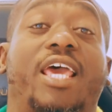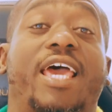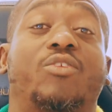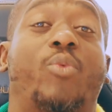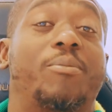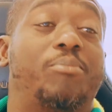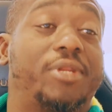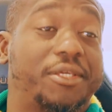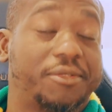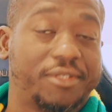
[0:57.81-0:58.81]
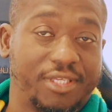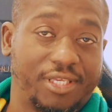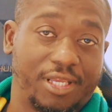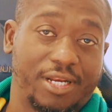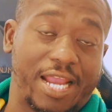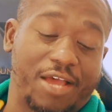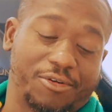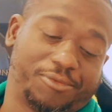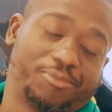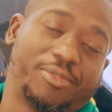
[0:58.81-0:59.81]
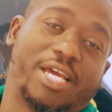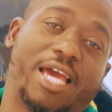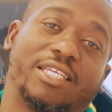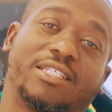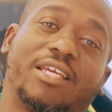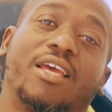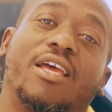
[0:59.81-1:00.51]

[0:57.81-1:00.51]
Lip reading: at Wembley. Now, guys,